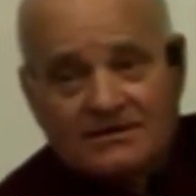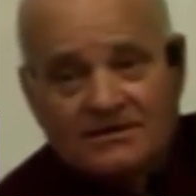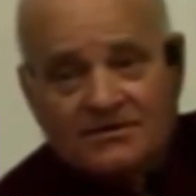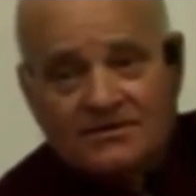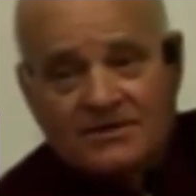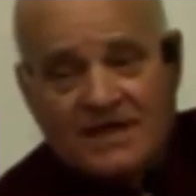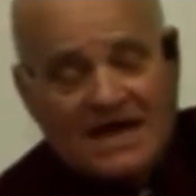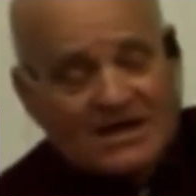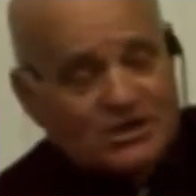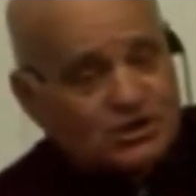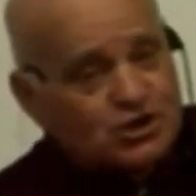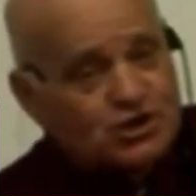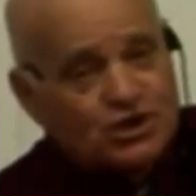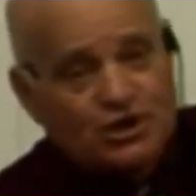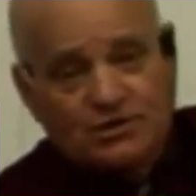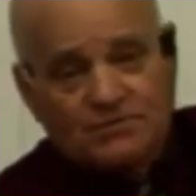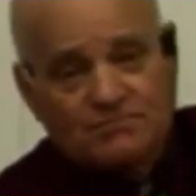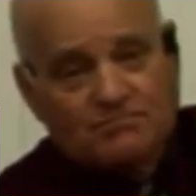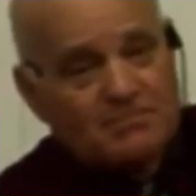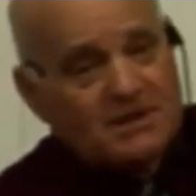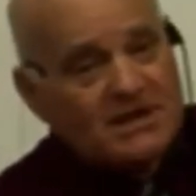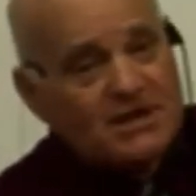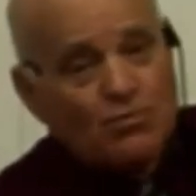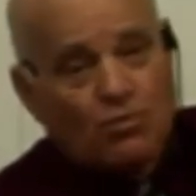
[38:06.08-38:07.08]
that
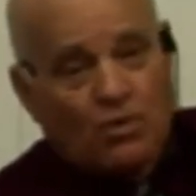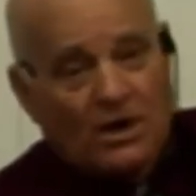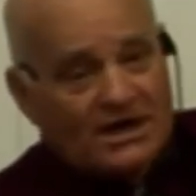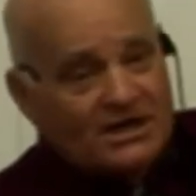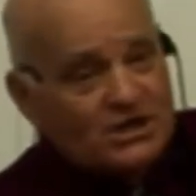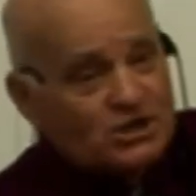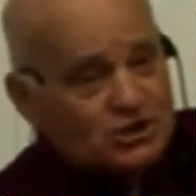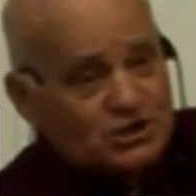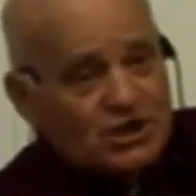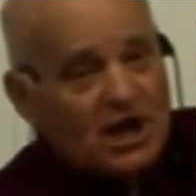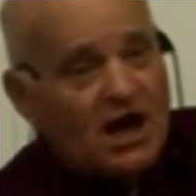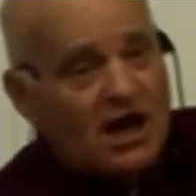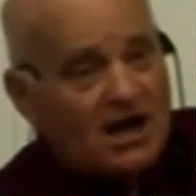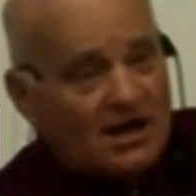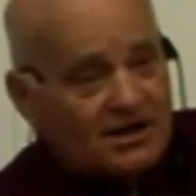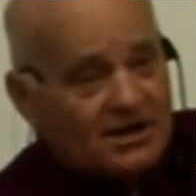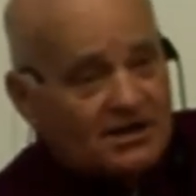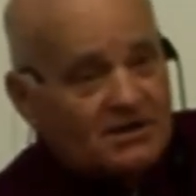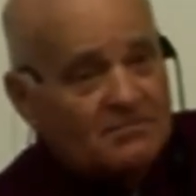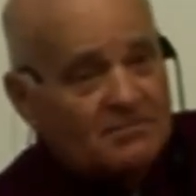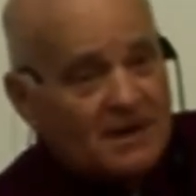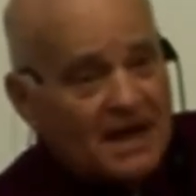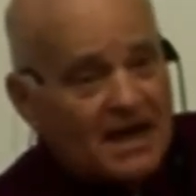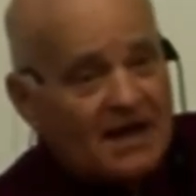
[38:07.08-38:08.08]
shouldn't be what he's
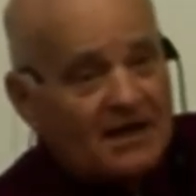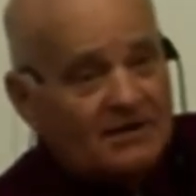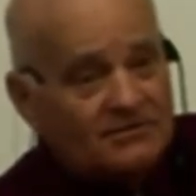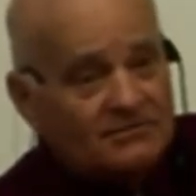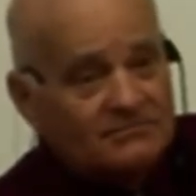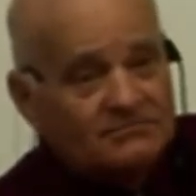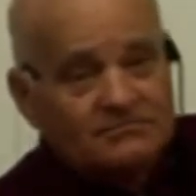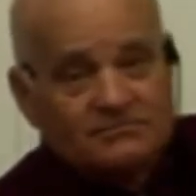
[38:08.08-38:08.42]
talking about.